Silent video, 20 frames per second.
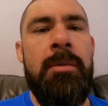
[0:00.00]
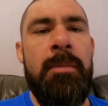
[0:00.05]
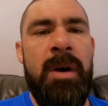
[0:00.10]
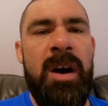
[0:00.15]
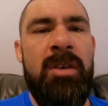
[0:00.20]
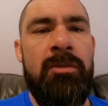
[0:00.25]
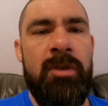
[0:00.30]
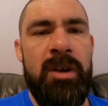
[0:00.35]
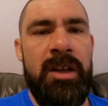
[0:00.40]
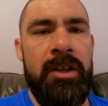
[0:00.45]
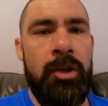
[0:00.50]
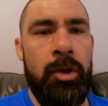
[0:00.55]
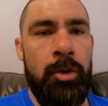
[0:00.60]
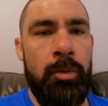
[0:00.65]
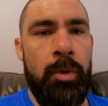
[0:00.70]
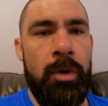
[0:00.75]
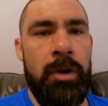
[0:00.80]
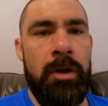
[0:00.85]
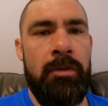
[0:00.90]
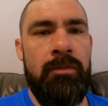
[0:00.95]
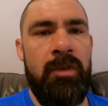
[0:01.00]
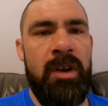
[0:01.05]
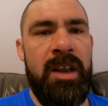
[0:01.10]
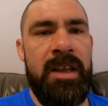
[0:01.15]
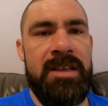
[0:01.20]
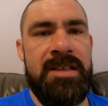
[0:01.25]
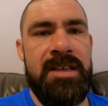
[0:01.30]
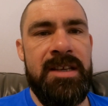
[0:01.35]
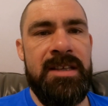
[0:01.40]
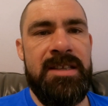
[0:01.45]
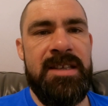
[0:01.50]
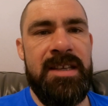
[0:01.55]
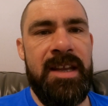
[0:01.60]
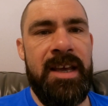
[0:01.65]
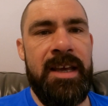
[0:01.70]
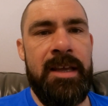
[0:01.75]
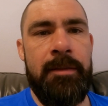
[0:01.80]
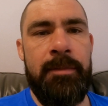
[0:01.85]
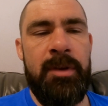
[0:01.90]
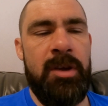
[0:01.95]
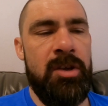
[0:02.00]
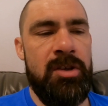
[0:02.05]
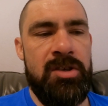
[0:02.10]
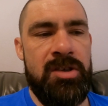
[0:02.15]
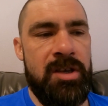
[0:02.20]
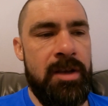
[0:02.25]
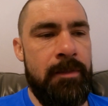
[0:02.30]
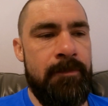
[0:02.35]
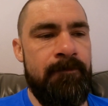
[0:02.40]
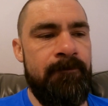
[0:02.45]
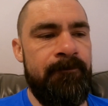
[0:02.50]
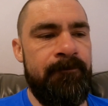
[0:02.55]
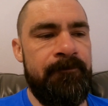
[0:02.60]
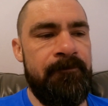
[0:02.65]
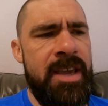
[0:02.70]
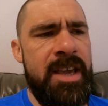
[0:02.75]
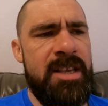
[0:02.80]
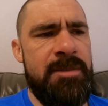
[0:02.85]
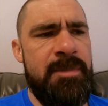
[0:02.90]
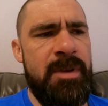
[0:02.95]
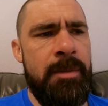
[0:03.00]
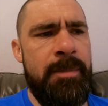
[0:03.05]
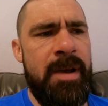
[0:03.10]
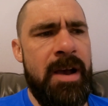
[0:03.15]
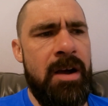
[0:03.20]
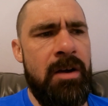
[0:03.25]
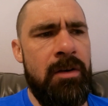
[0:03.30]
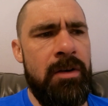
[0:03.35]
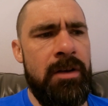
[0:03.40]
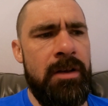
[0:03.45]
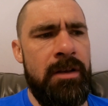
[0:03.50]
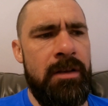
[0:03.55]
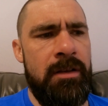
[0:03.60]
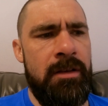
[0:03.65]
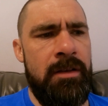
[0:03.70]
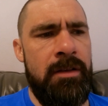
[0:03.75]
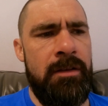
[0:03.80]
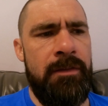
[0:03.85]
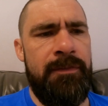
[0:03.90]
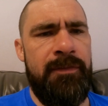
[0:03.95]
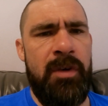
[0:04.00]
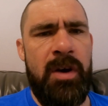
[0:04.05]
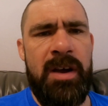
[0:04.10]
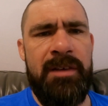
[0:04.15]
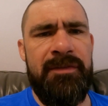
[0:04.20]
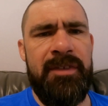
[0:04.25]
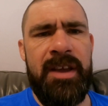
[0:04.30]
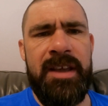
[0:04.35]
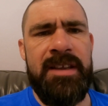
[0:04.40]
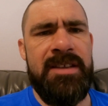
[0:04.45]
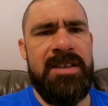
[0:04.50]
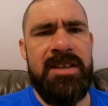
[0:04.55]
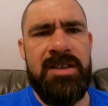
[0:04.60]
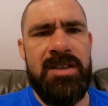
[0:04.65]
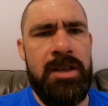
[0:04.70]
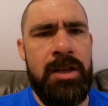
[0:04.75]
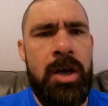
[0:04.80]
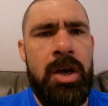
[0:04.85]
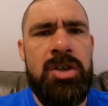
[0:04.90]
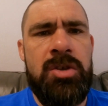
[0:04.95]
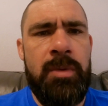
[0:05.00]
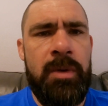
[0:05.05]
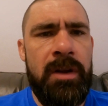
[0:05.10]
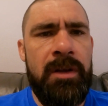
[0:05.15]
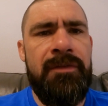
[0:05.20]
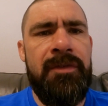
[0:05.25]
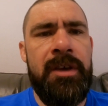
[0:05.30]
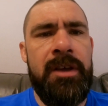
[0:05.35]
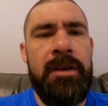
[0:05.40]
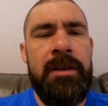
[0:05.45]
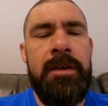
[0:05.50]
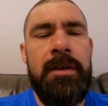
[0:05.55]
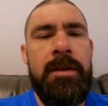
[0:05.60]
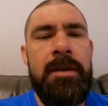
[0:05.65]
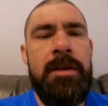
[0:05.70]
But I really do want to release it today because it's been about 5 days since the last one, I think.